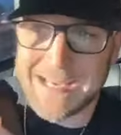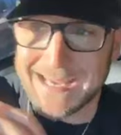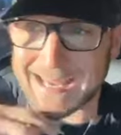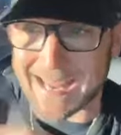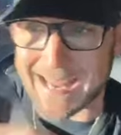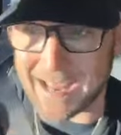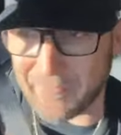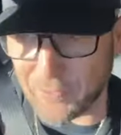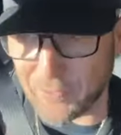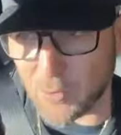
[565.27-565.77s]

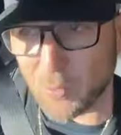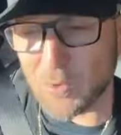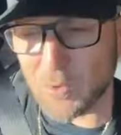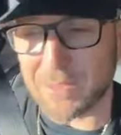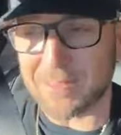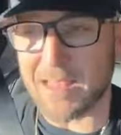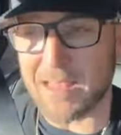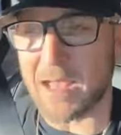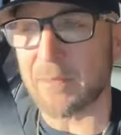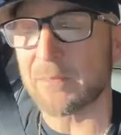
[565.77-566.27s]
together
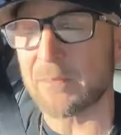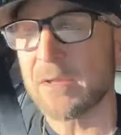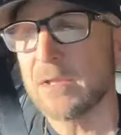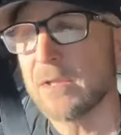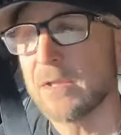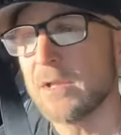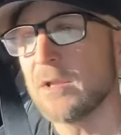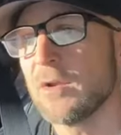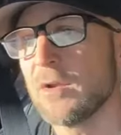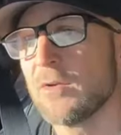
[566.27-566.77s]
with them,
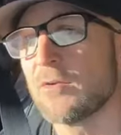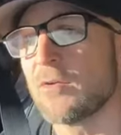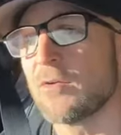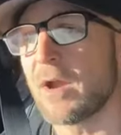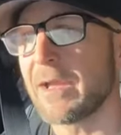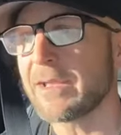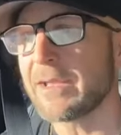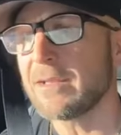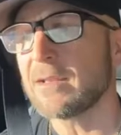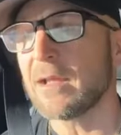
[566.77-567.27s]

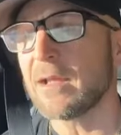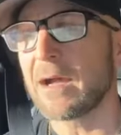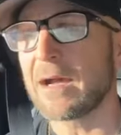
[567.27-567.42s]
right?